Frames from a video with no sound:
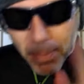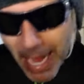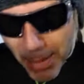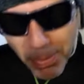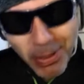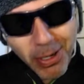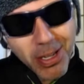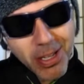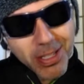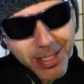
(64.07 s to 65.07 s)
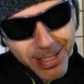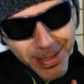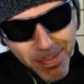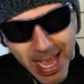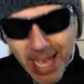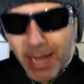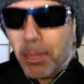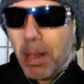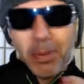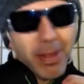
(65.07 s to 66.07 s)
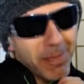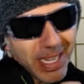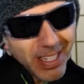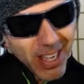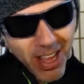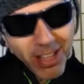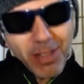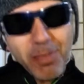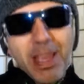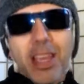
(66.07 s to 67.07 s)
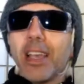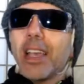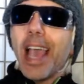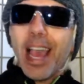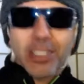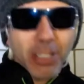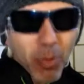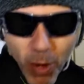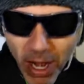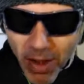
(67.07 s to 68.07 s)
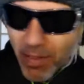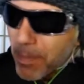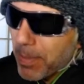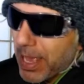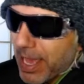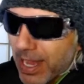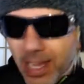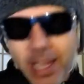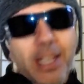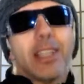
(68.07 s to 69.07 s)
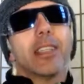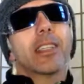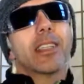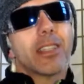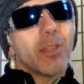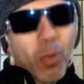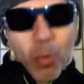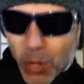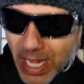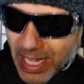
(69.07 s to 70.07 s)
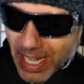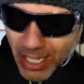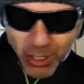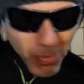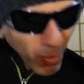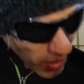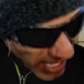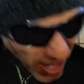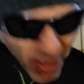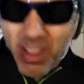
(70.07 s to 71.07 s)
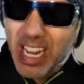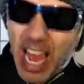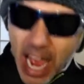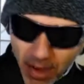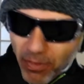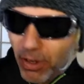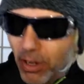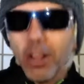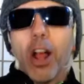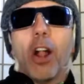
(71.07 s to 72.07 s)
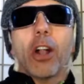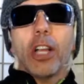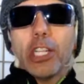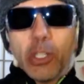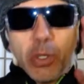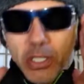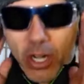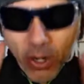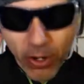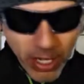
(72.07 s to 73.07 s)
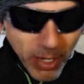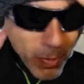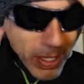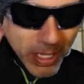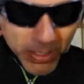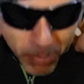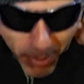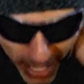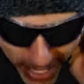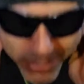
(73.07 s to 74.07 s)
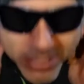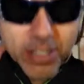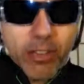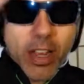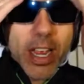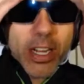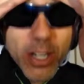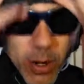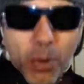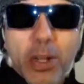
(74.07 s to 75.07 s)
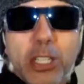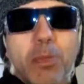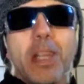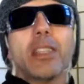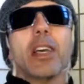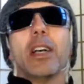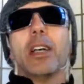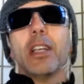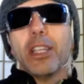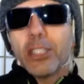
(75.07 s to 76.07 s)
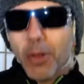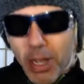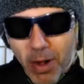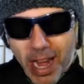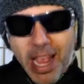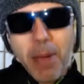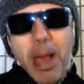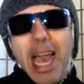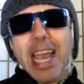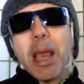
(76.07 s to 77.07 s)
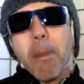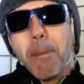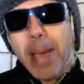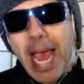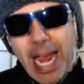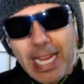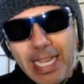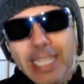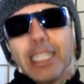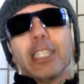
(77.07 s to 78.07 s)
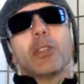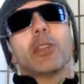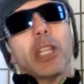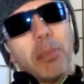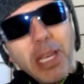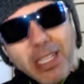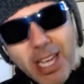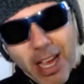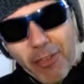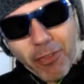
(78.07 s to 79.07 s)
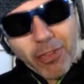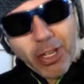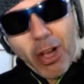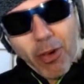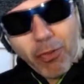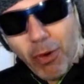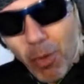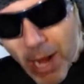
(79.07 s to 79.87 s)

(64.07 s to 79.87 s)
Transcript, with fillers: popular demand. People have been calling me, asking, Where have I been? This, we need you more now than ever. Our country is hurting. We need some positive encouragement. So here I am. I am back. So it's going to be a tough go for a